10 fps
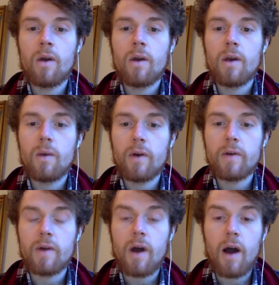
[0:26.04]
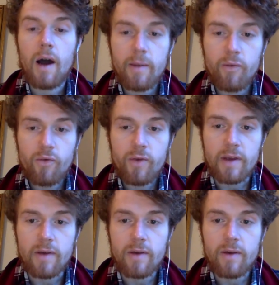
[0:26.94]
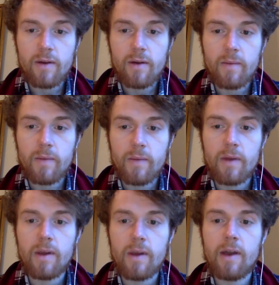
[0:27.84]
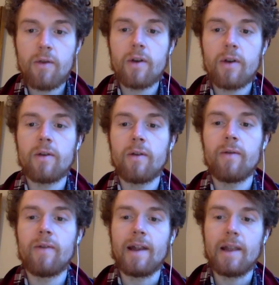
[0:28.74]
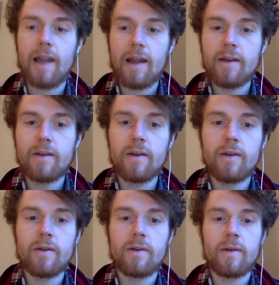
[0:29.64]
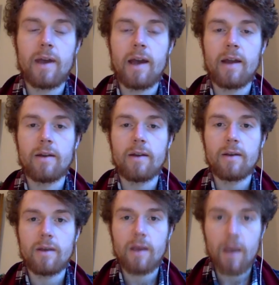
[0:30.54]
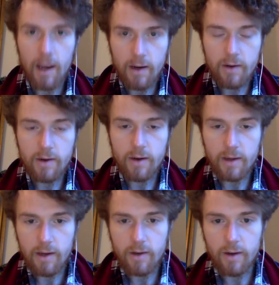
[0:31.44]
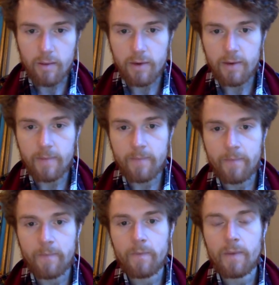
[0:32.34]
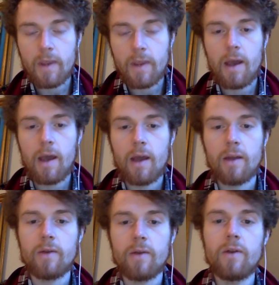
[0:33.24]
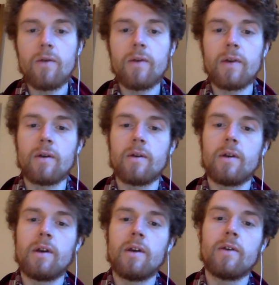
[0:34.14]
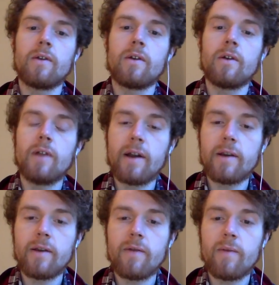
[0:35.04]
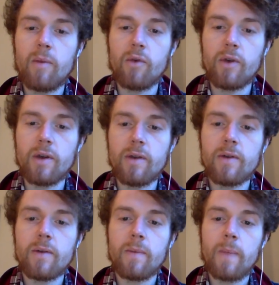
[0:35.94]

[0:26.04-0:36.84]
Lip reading: He was a high priest in the eras of Atlantis and ancient Egypt, and is using his collective memories